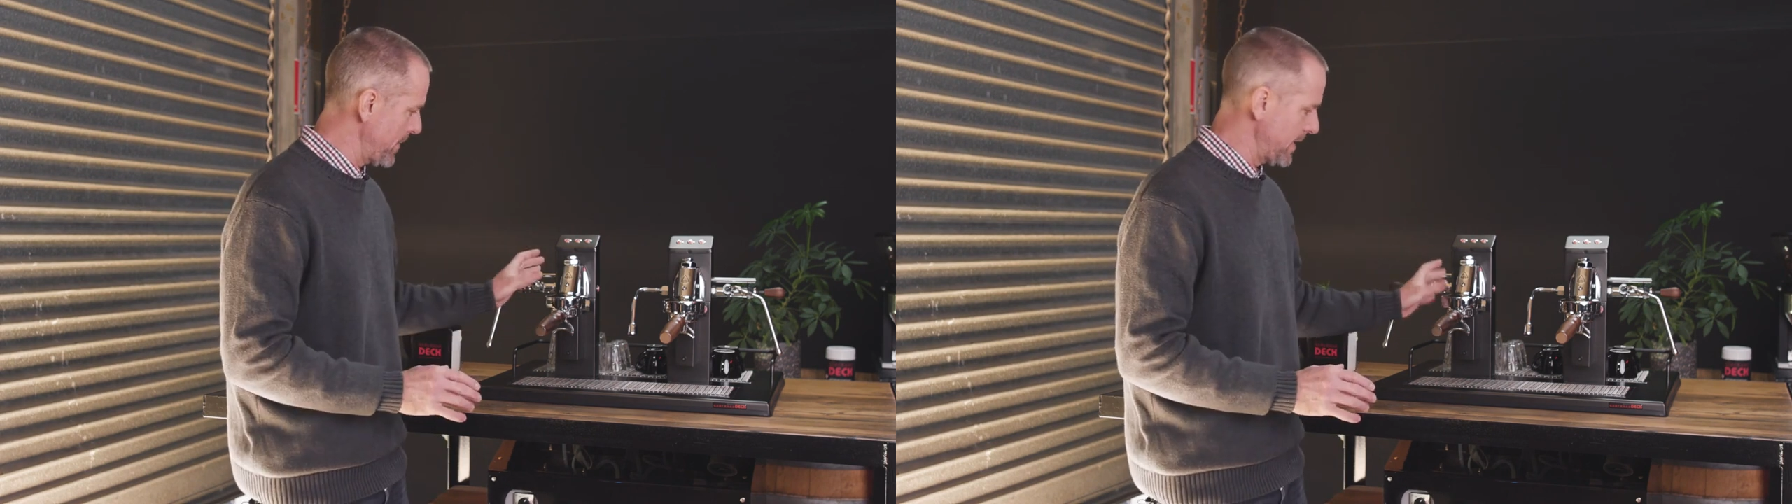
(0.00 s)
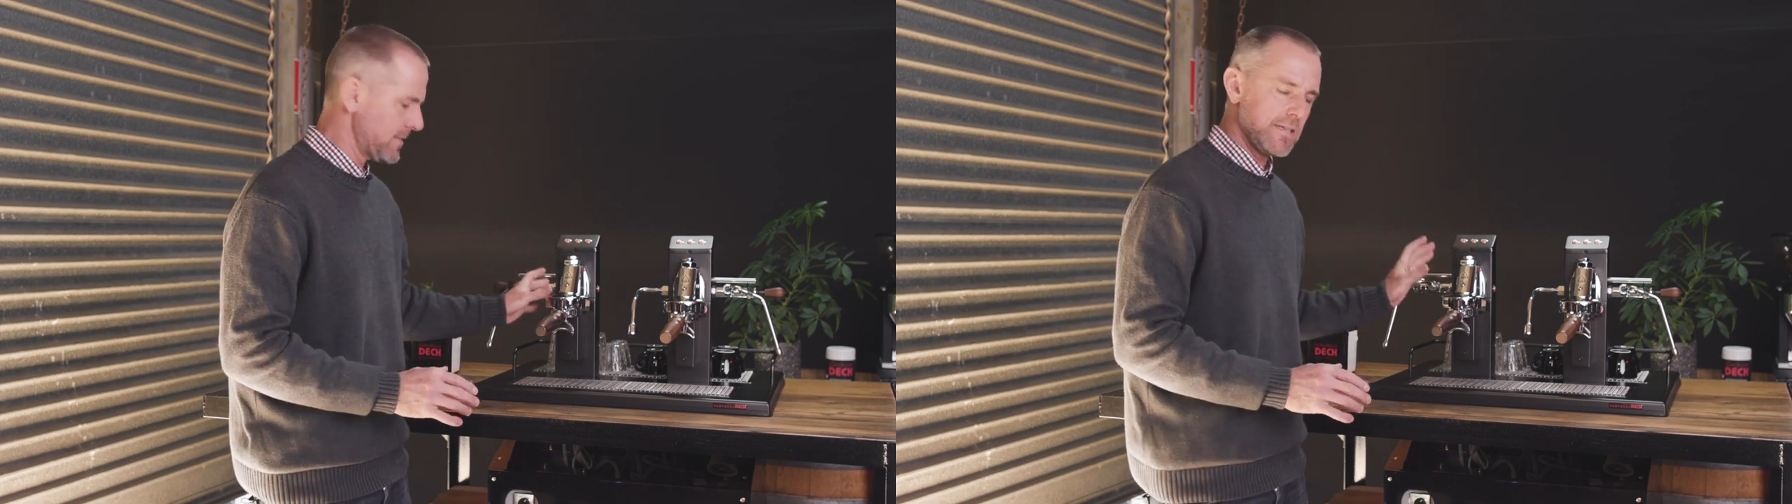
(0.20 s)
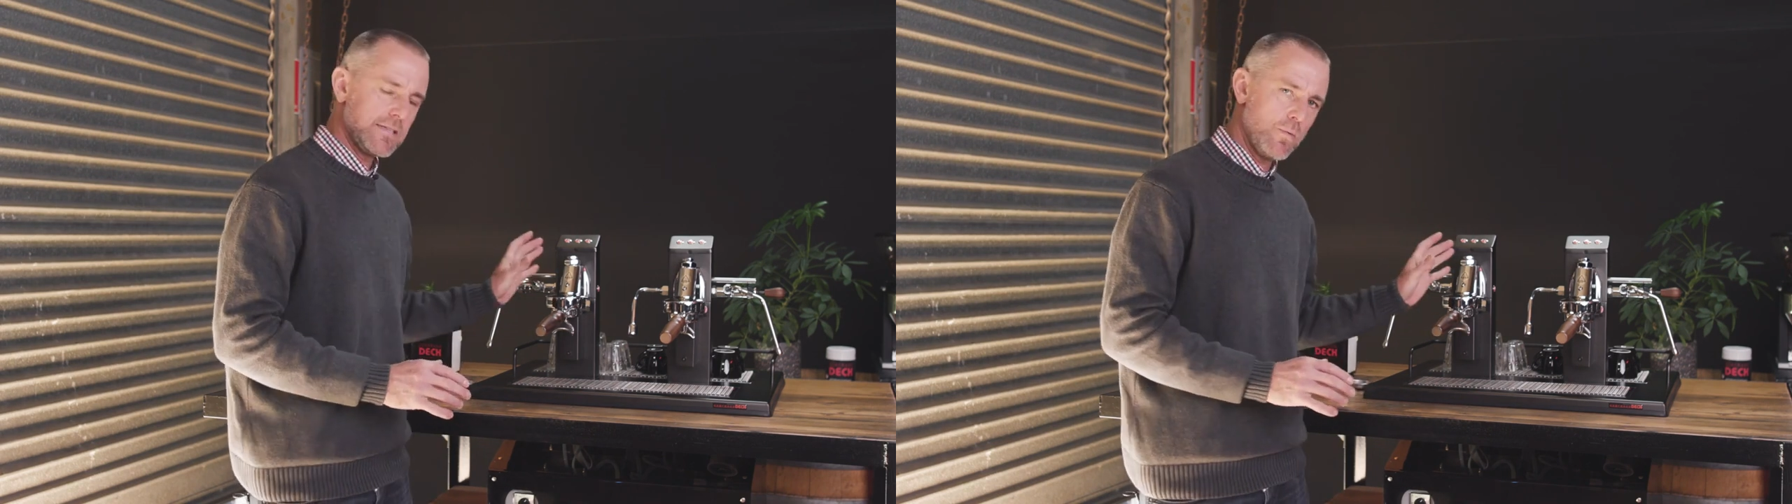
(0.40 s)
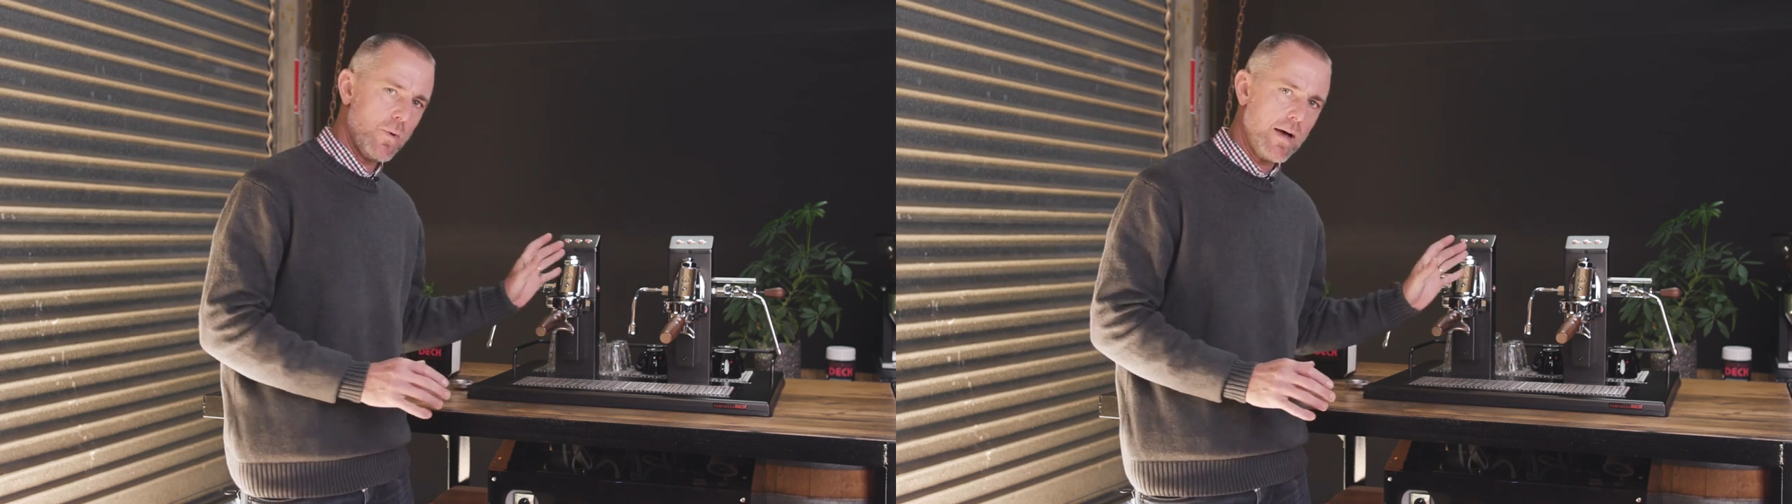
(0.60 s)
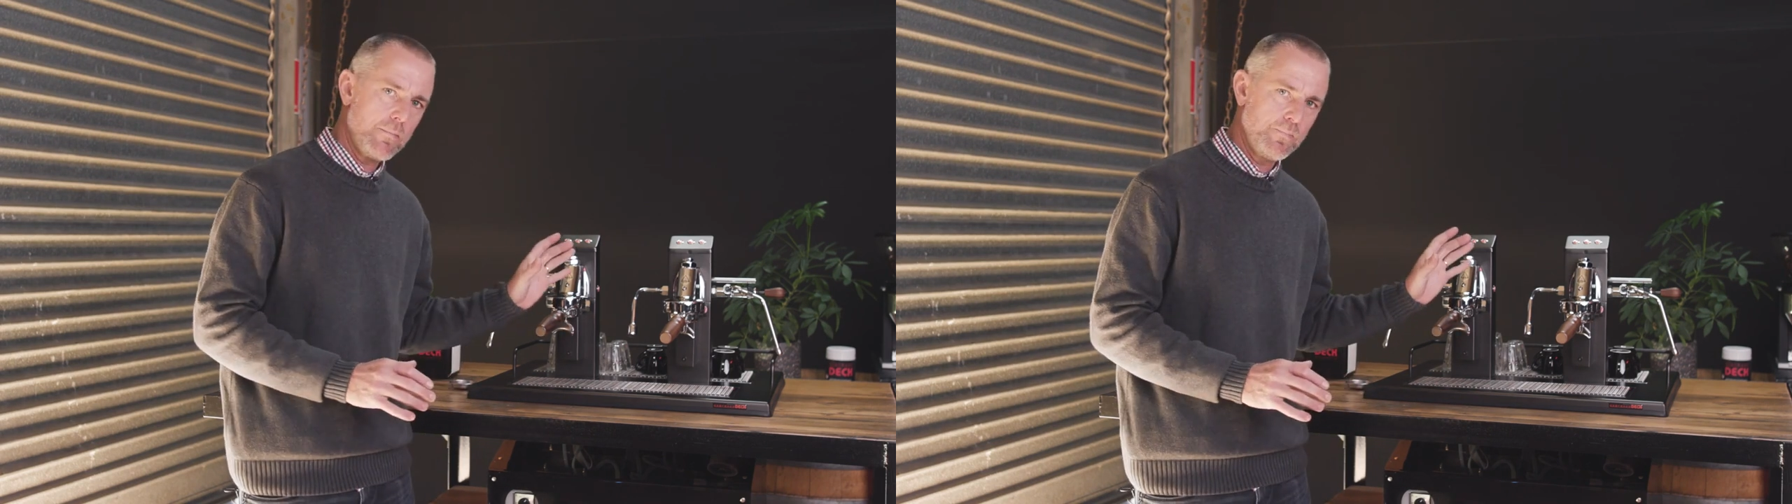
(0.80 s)

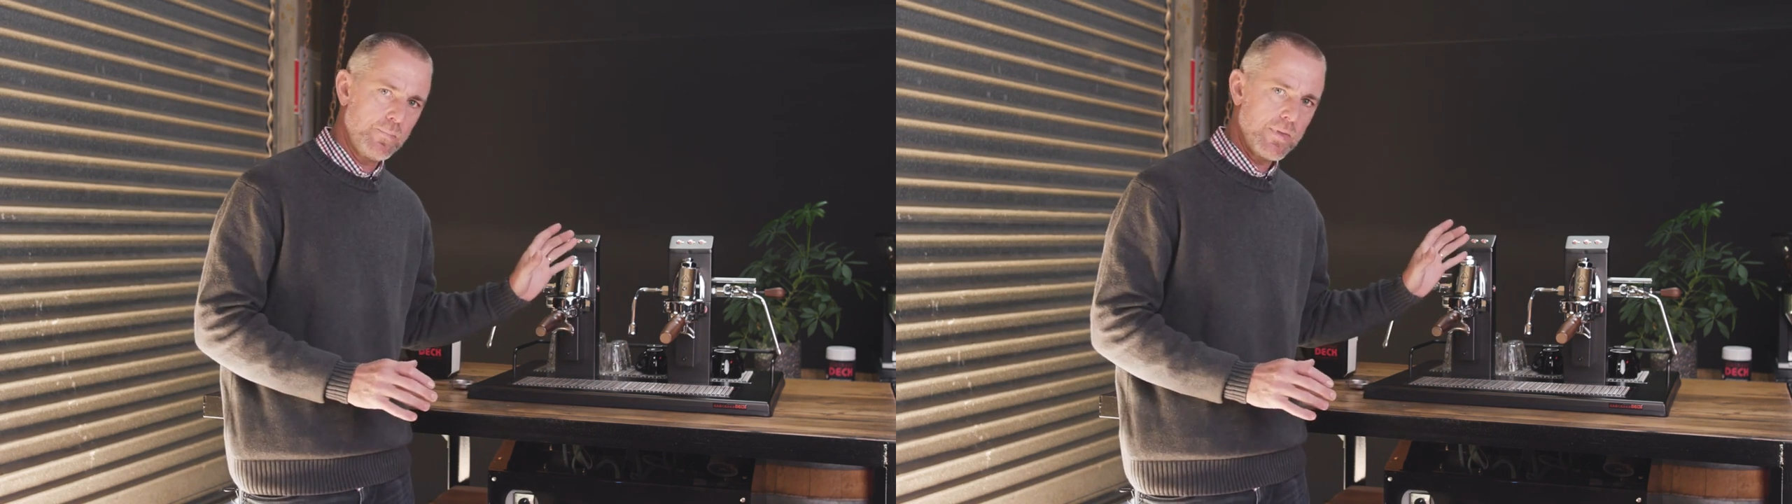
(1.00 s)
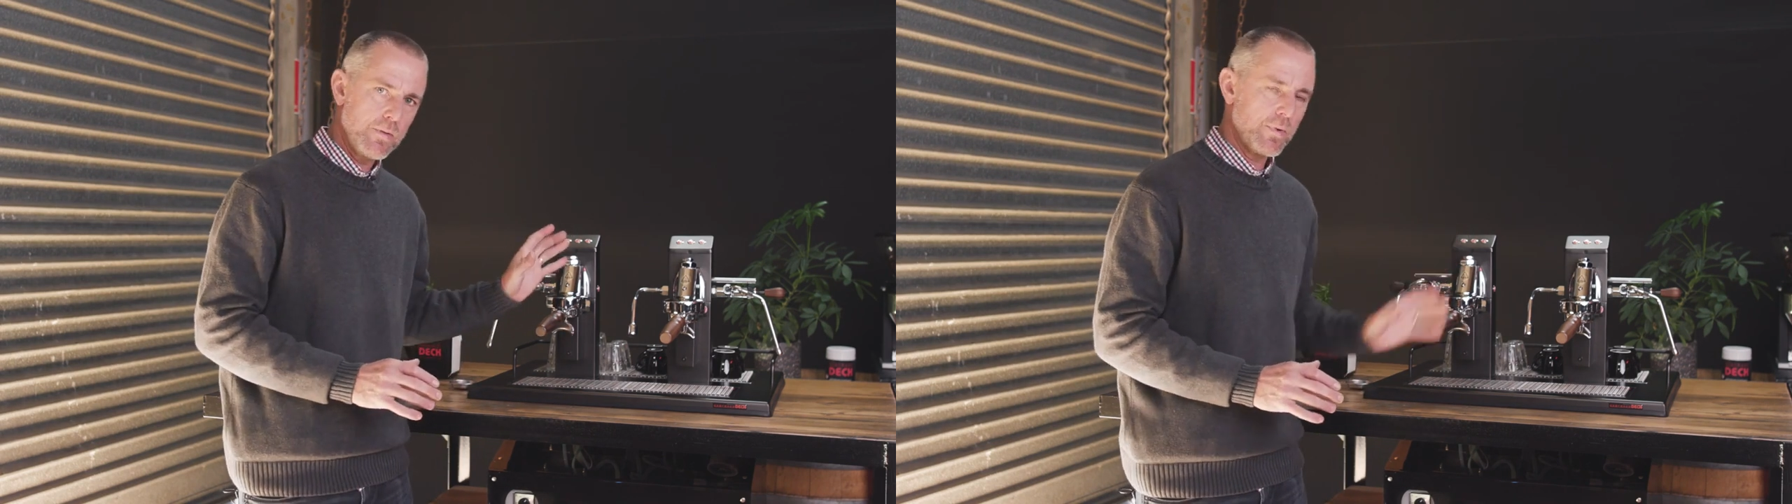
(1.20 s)
E61